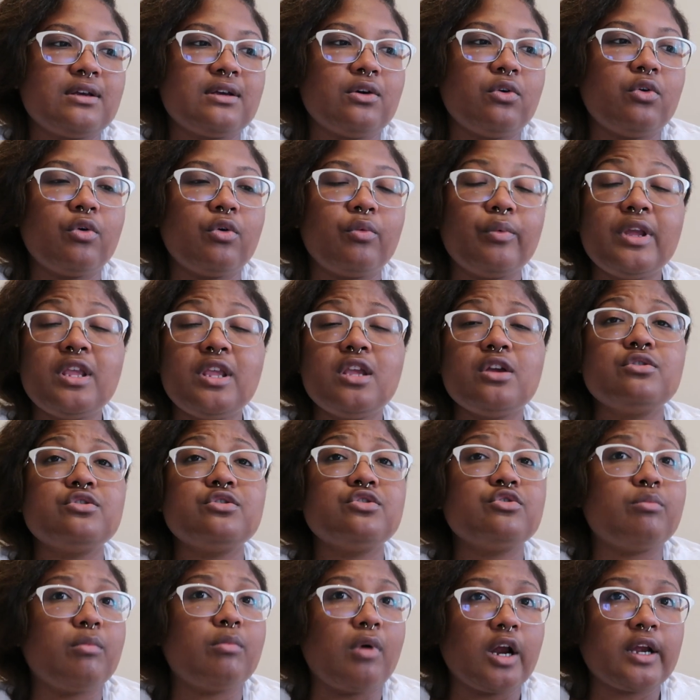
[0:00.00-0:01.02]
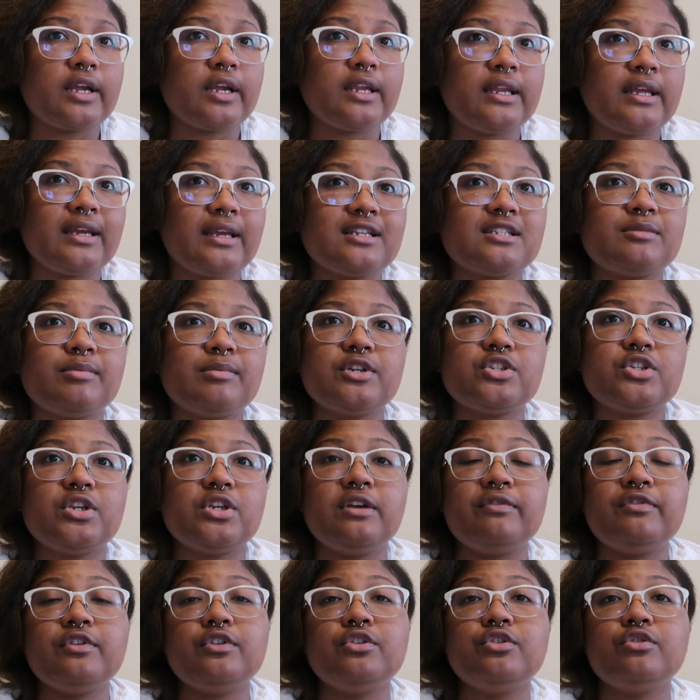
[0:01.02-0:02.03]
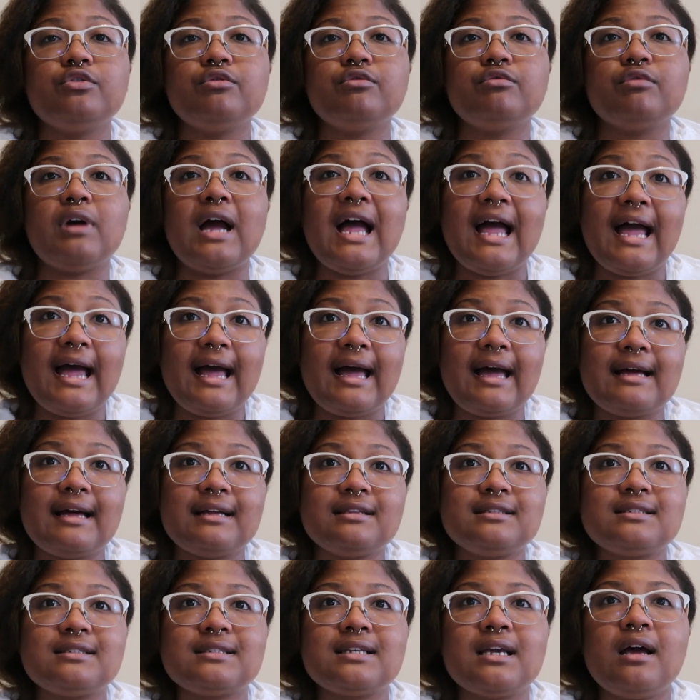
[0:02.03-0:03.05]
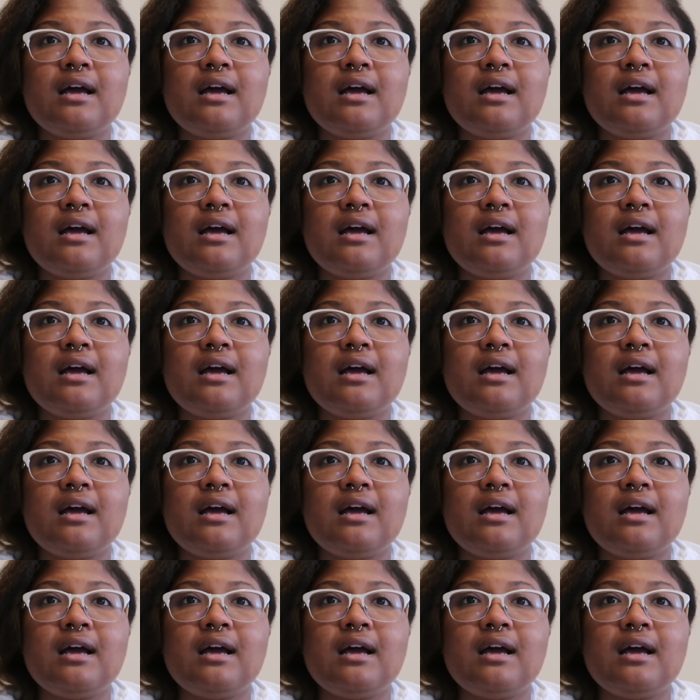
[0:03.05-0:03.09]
or when you do marketing, especially if you do ads